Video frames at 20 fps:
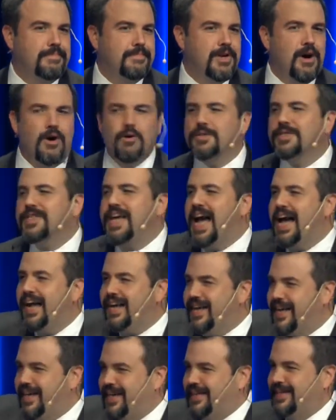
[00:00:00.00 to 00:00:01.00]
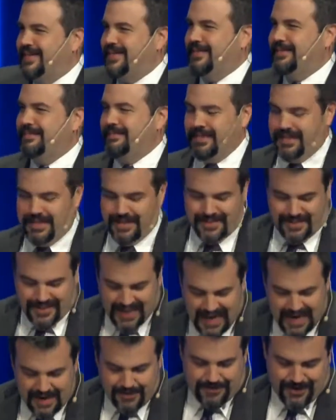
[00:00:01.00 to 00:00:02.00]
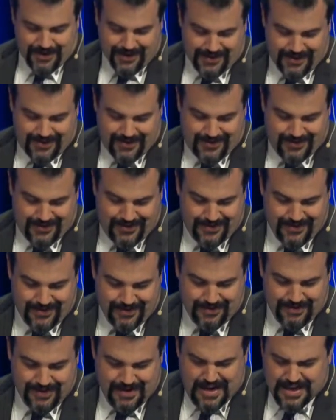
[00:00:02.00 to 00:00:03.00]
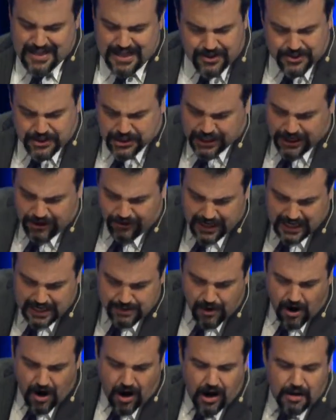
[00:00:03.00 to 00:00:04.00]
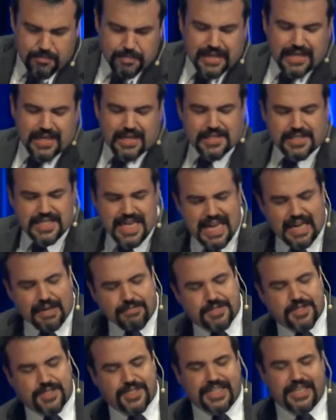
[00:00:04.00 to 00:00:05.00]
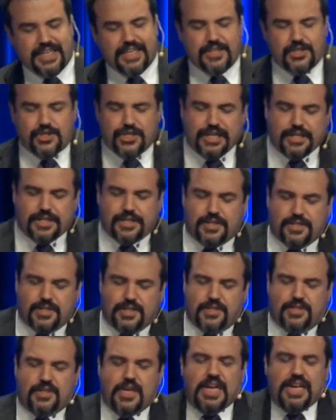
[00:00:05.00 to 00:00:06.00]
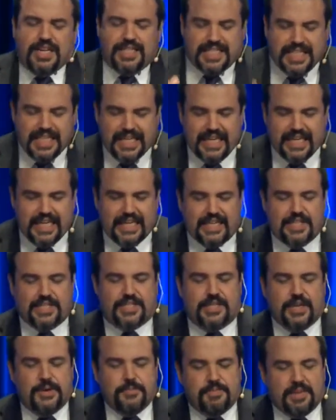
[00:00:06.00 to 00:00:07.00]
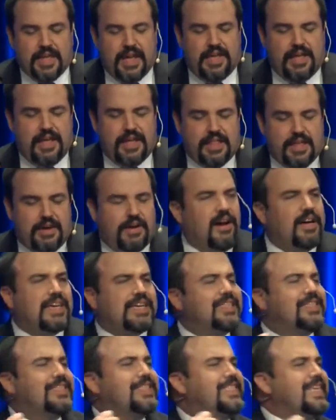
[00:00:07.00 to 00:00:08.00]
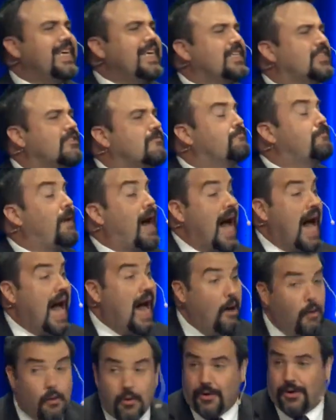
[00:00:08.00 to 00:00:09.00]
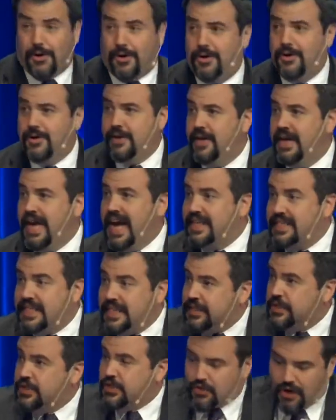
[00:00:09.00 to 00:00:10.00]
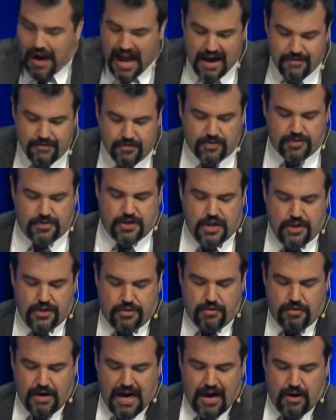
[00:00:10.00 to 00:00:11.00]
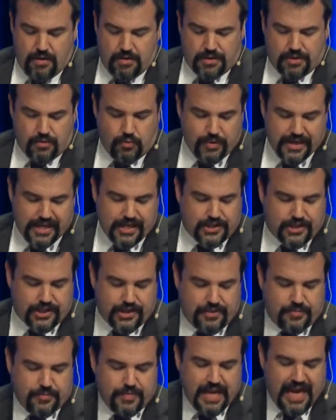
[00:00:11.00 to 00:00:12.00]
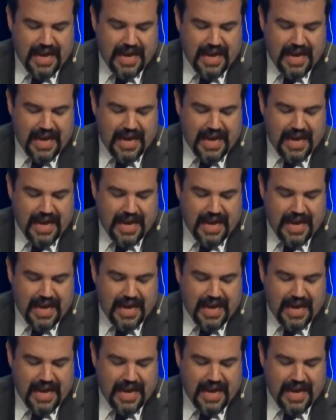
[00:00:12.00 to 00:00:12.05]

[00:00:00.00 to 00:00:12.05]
Hosanna, save us. They're cheering him on because they have seen Jesus' deeds, his deeds of power as he has traveled throughout the region.